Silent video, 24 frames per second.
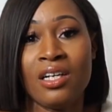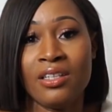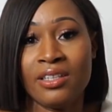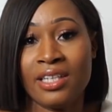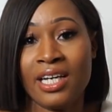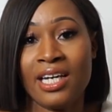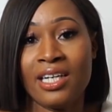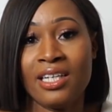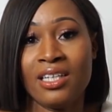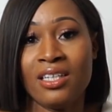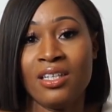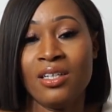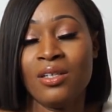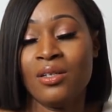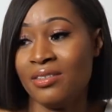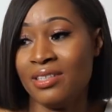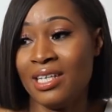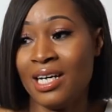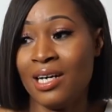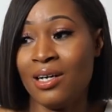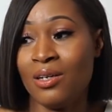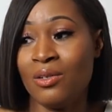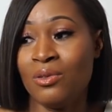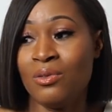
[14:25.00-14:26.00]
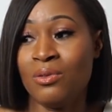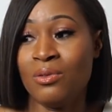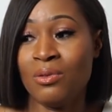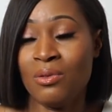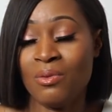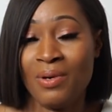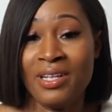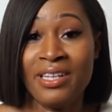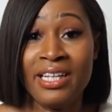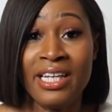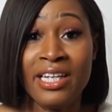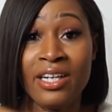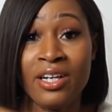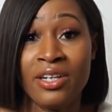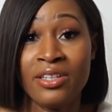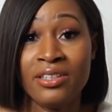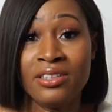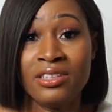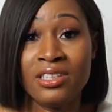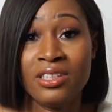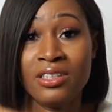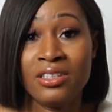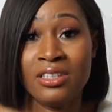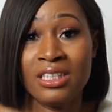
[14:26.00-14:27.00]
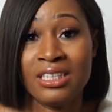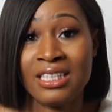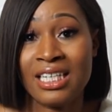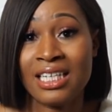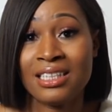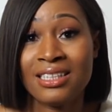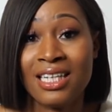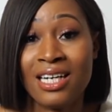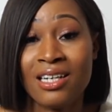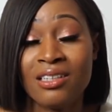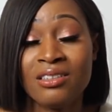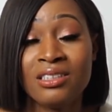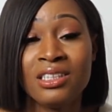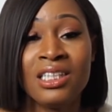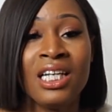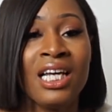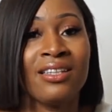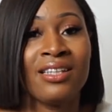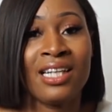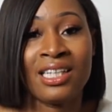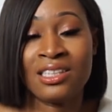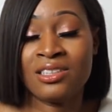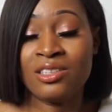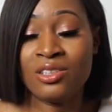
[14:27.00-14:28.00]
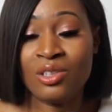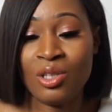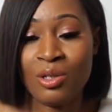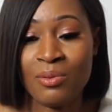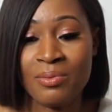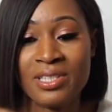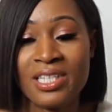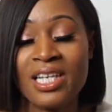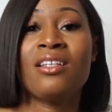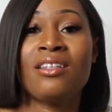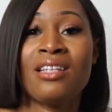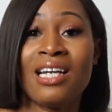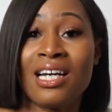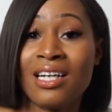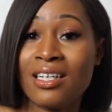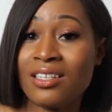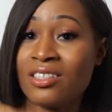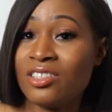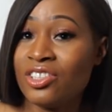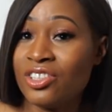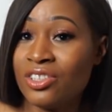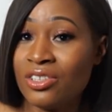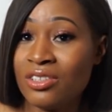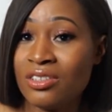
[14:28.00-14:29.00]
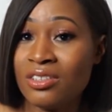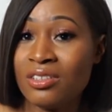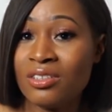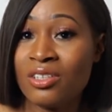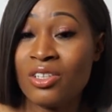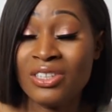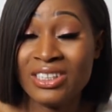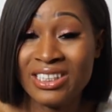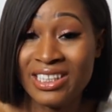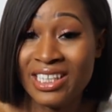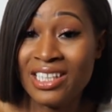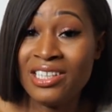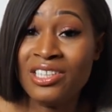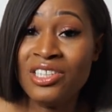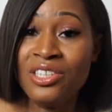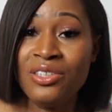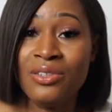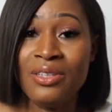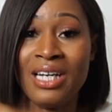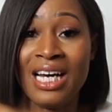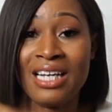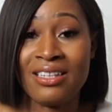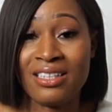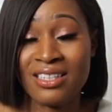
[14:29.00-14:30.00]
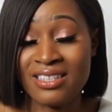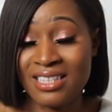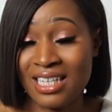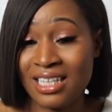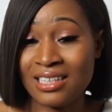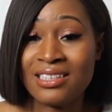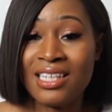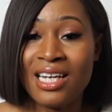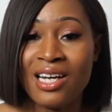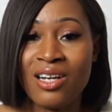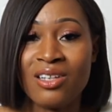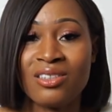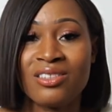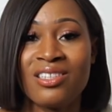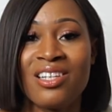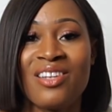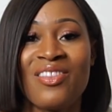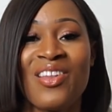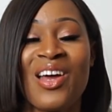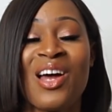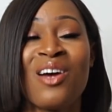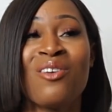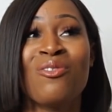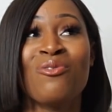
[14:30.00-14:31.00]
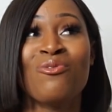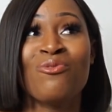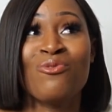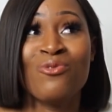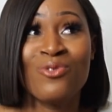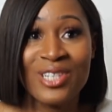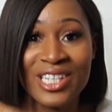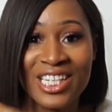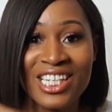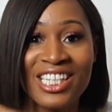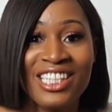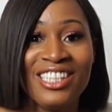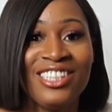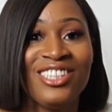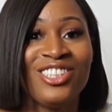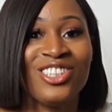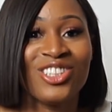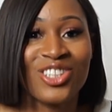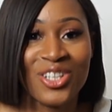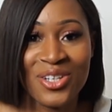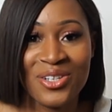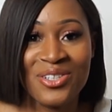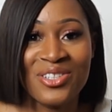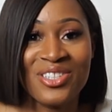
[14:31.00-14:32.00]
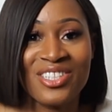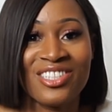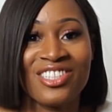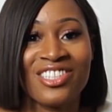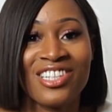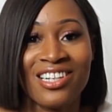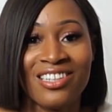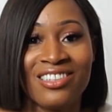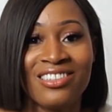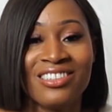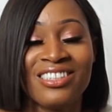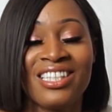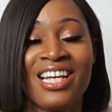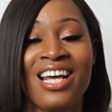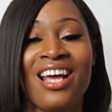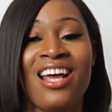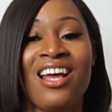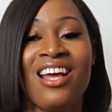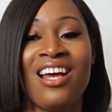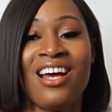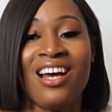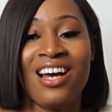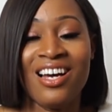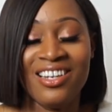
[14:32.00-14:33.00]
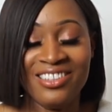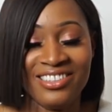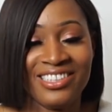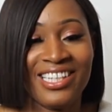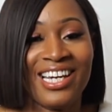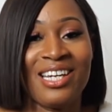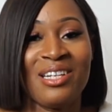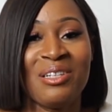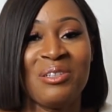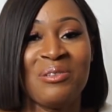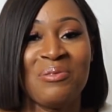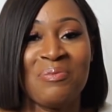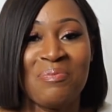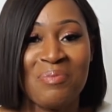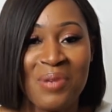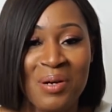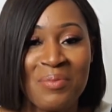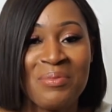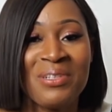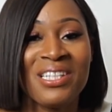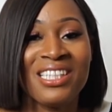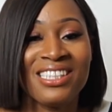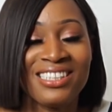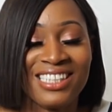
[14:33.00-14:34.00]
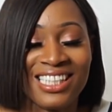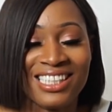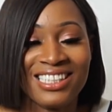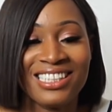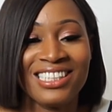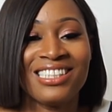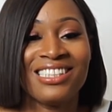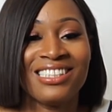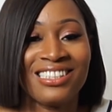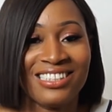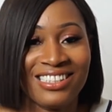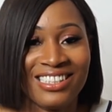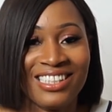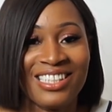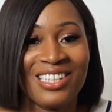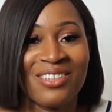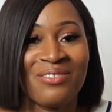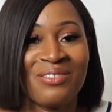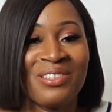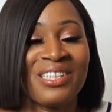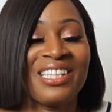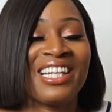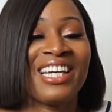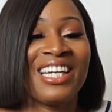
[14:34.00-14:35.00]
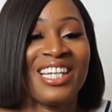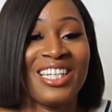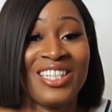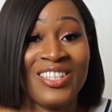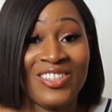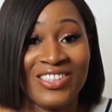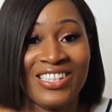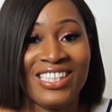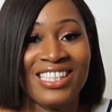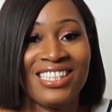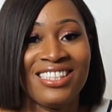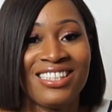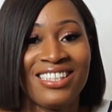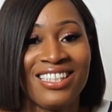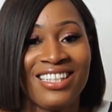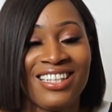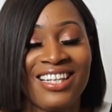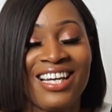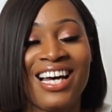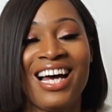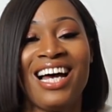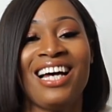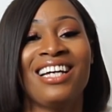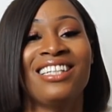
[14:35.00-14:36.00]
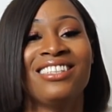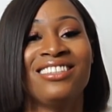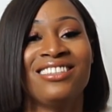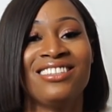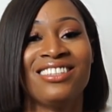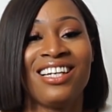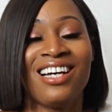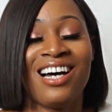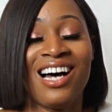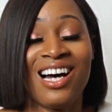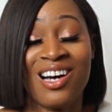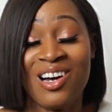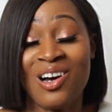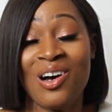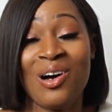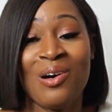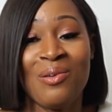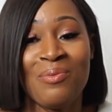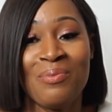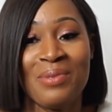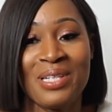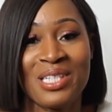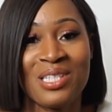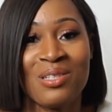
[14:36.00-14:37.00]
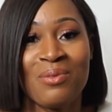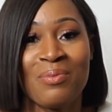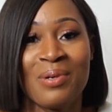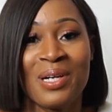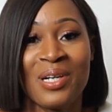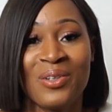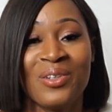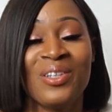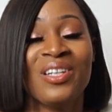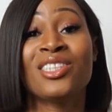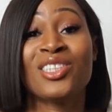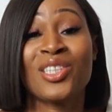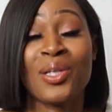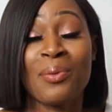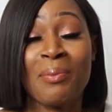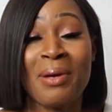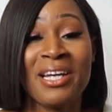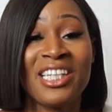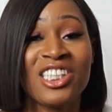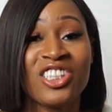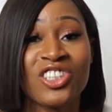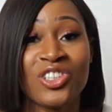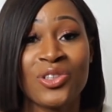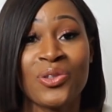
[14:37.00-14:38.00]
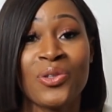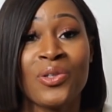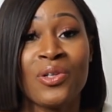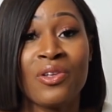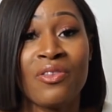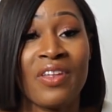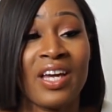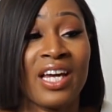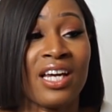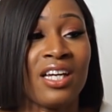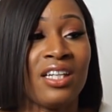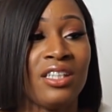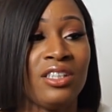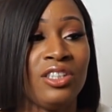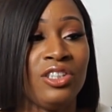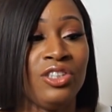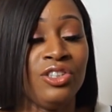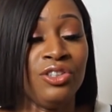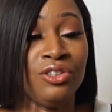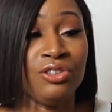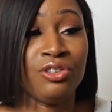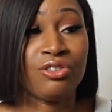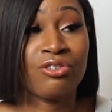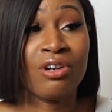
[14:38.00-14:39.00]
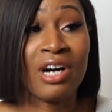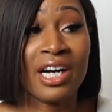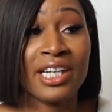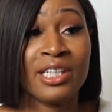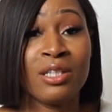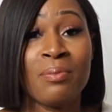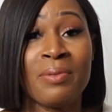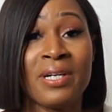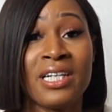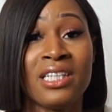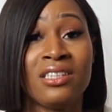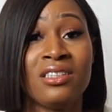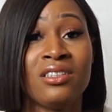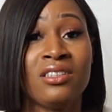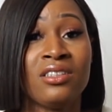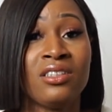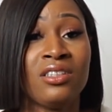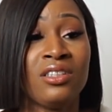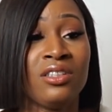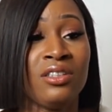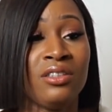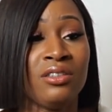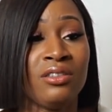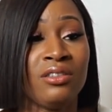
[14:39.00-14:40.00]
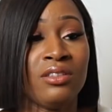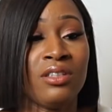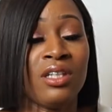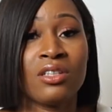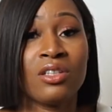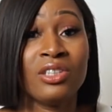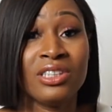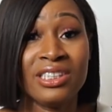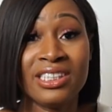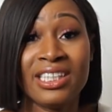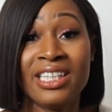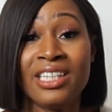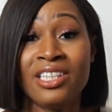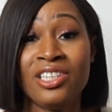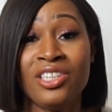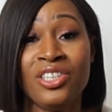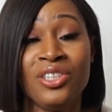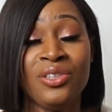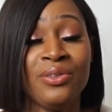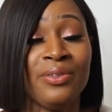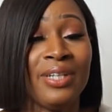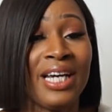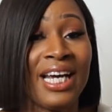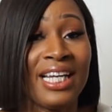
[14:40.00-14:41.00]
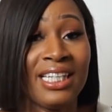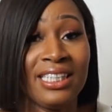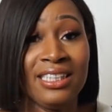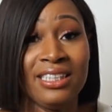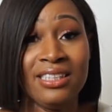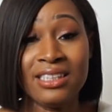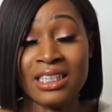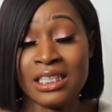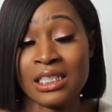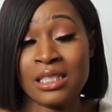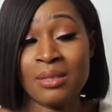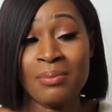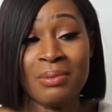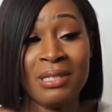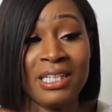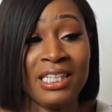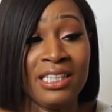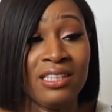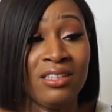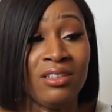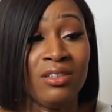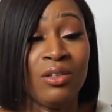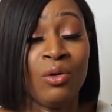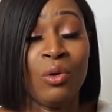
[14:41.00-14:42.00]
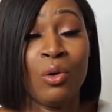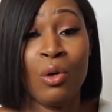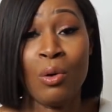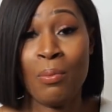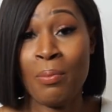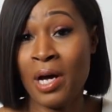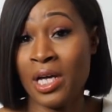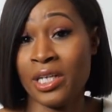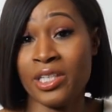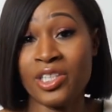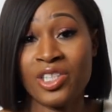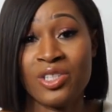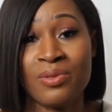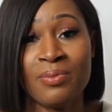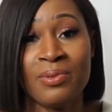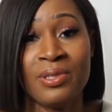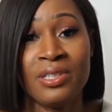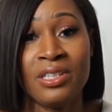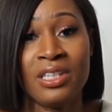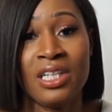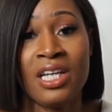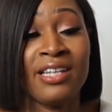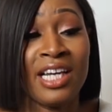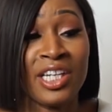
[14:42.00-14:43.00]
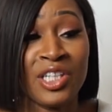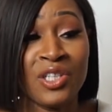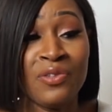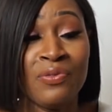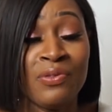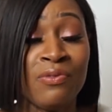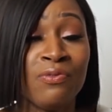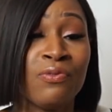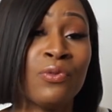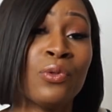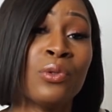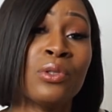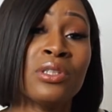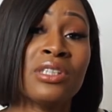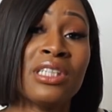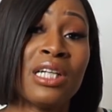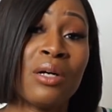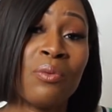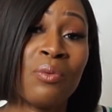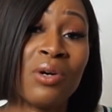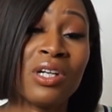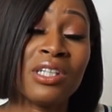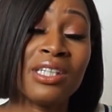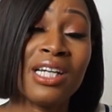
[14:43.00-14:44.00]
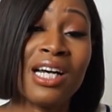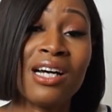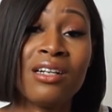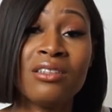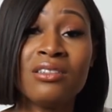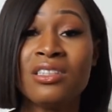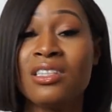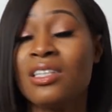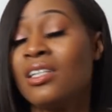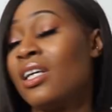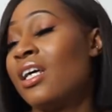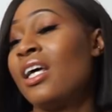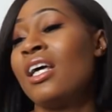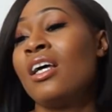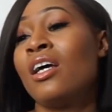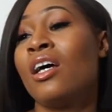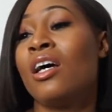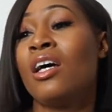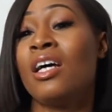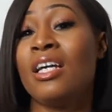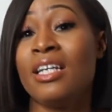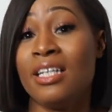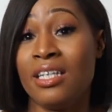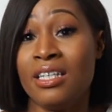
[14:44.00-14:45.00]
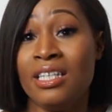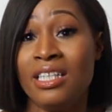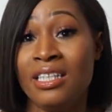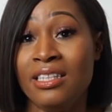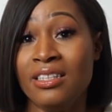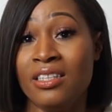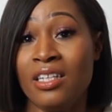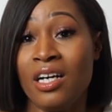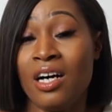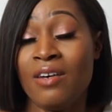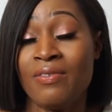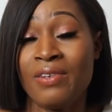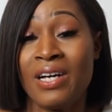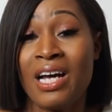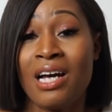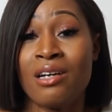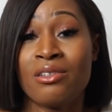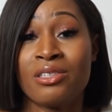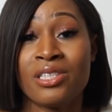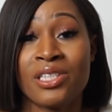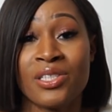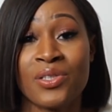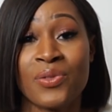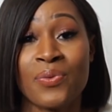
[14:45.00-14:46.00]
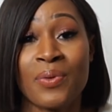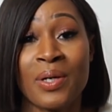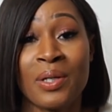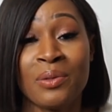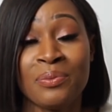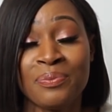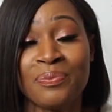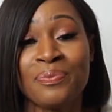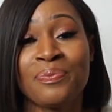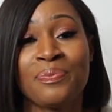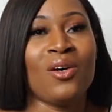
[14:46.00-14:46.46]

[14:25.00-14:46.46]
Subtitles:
okay, now when they go to the dad's house, that stops. That should continue at the dad's house, and that really shows the child, okay, mummy and daddy are together, they're in on this, and I can't mess about. So make sure that you try your best to continue any discipline or punishment that you've enforced at one house in the other house as well.